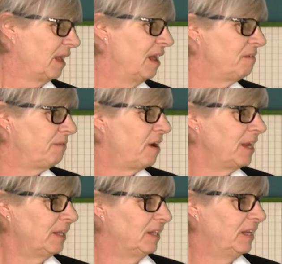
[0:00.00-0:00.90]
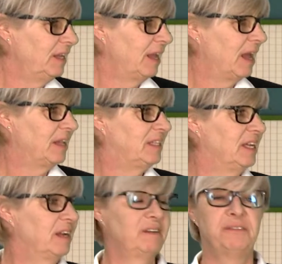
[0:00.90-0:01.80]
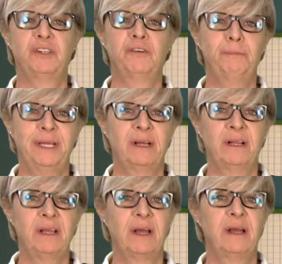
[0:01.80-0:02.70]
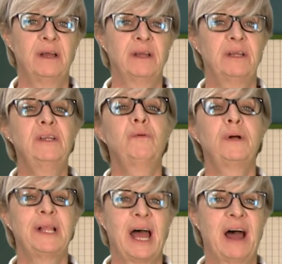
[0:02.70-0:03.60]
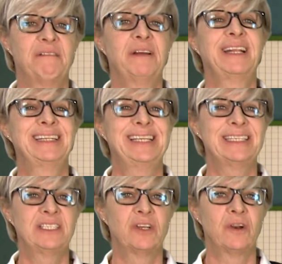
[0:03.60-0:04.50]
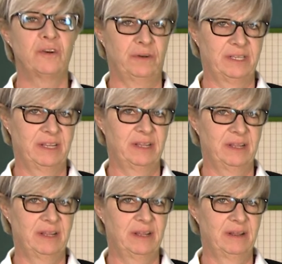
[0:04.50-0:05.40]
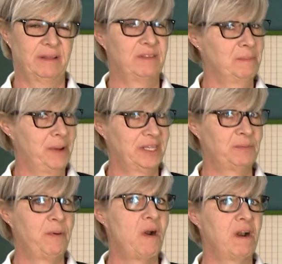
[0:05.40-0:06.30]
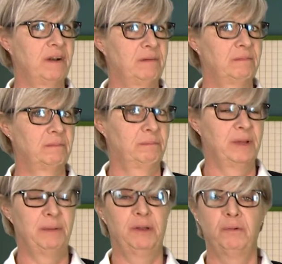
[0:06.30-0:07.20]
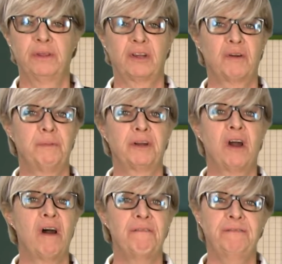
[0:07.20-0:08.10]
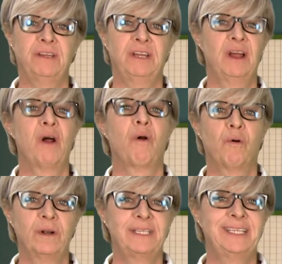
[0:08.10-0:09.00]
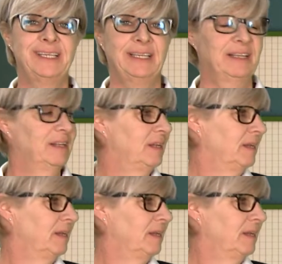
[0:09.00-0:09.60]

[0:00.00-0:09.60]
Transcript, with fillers: And finally, at the end of your meal, you will have dessert. The best part, maybe with a cup of coffee or tea.